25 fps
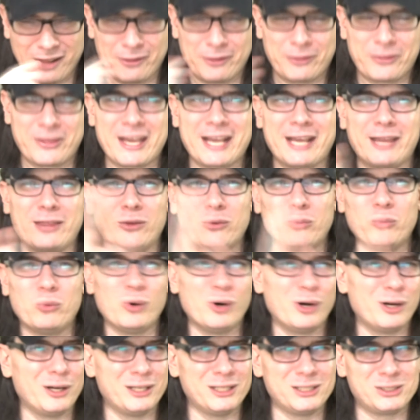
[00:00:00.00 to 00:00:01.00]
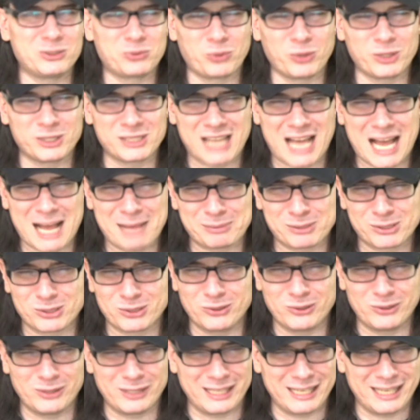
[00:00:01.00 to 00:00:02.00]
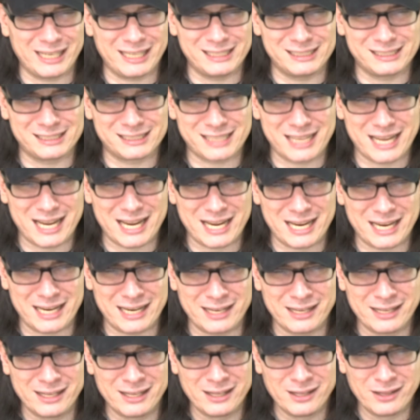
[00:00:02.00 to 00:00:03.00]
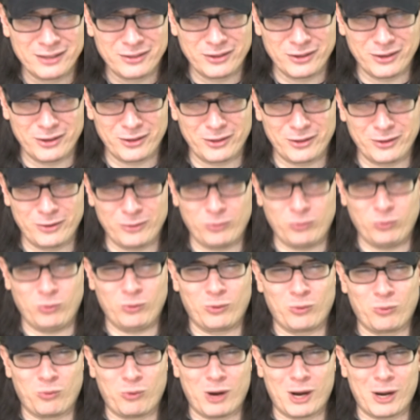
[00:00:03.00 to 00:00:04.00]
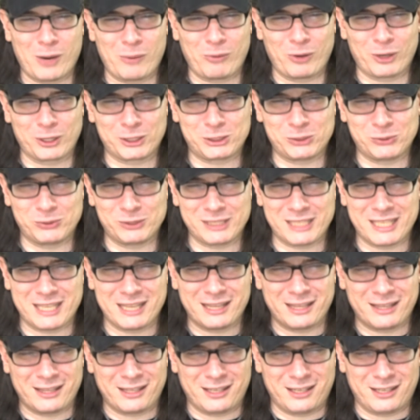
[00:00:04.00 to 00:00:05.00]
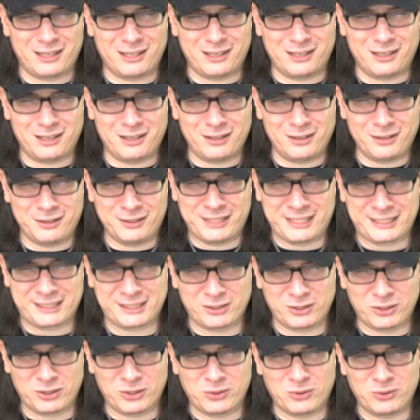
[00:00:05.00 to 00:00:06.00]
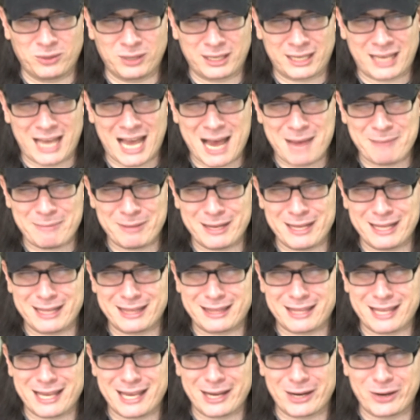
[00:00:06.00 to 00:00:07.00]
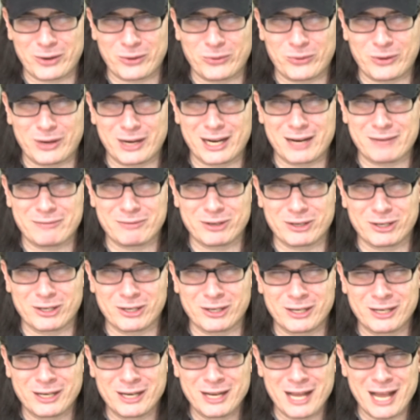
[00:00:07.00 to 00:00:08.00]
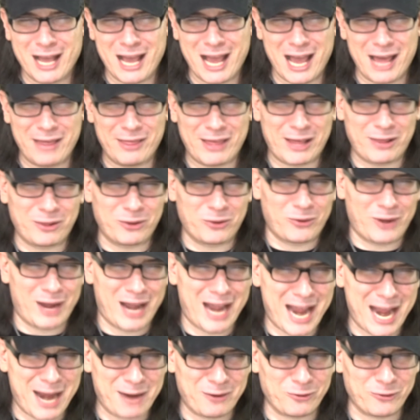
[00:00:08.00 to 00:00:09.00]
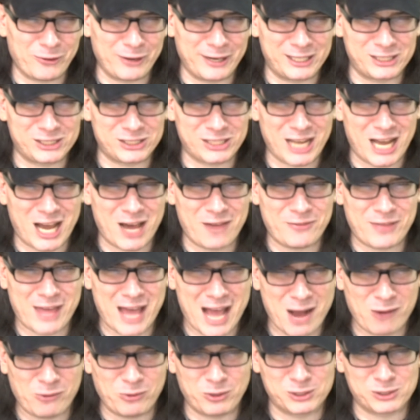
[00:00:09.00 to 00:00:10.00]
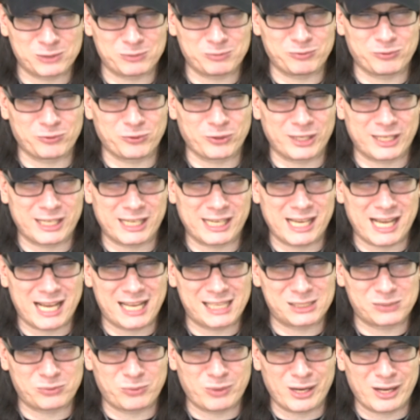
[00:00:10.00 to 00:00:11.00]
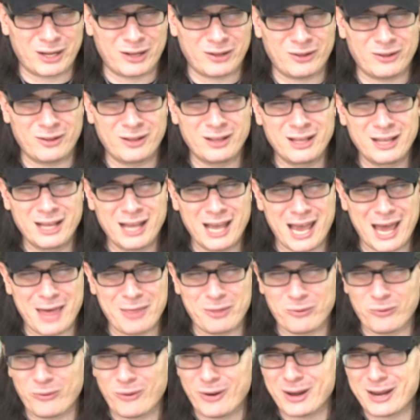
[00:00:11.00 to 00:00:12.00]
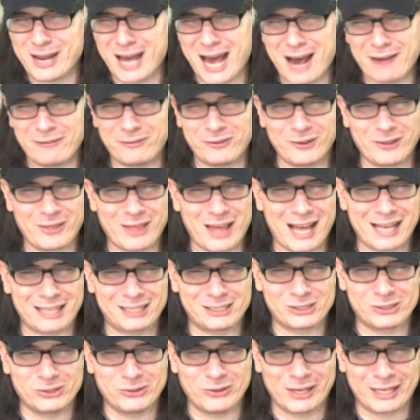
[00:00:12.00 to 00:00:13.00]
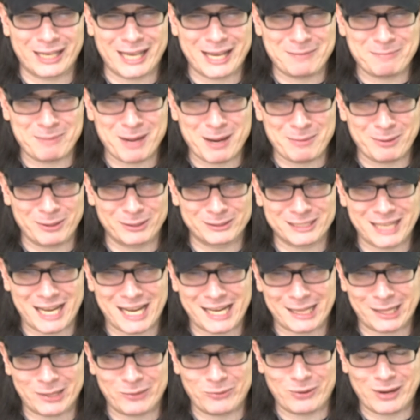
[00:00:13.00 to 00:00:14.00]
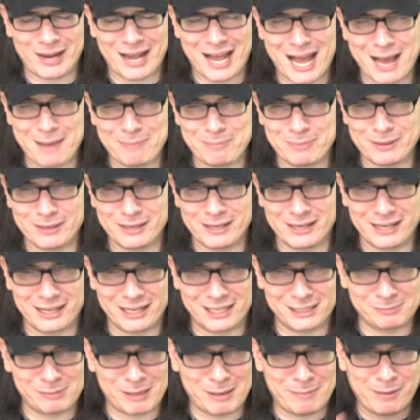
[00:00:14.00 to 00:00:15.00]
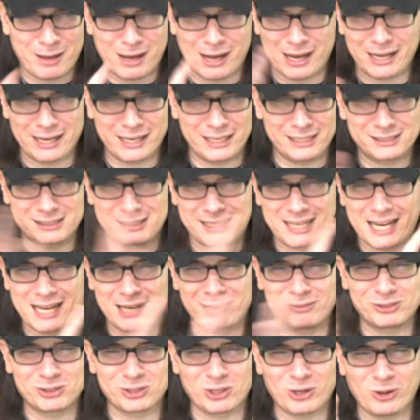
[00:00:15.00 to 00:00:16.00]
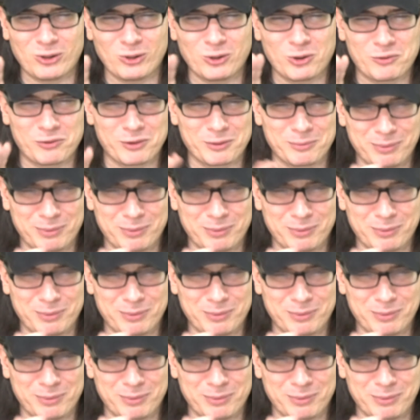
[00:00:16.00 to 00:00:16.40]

the thing in the woods was absolutely insane. The, the the one where she was in the like the little cabinet thing or whatever, and that little hand reached out. That was freaky as well and the one after that too. I can't remember exactly what happened in it because my mind is kind of all over the